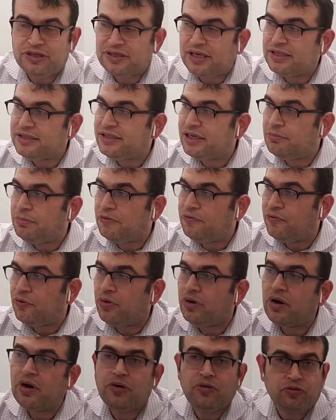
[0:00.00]
as I said
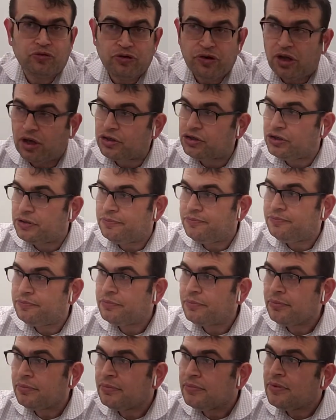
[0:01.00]
before in our introduction.
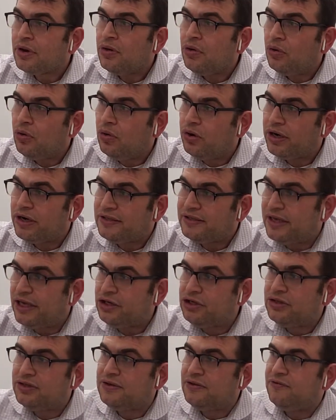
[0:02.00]

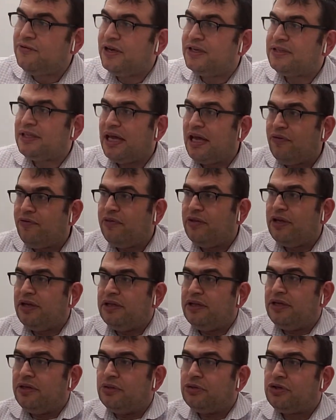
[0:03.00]
Organizations invest heavily
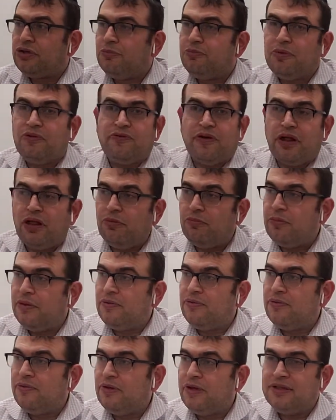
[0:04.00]
in leadership
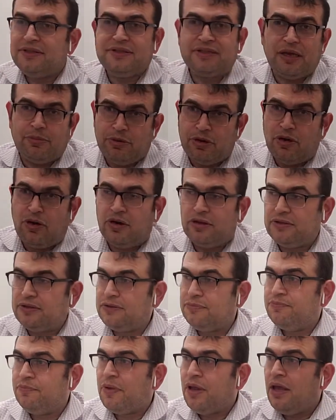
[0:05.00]
development, in seminars,
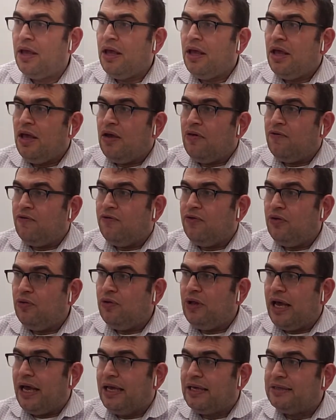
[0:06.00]

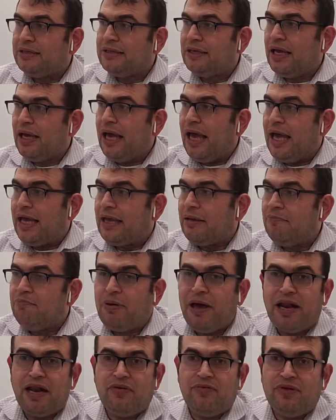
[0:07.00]
viewed as a
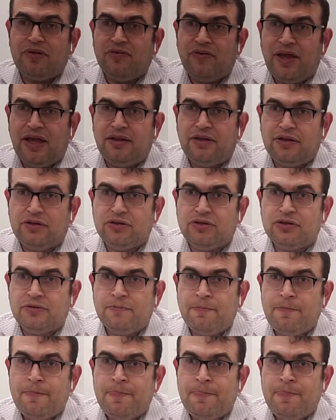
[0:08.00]
competitive advantage.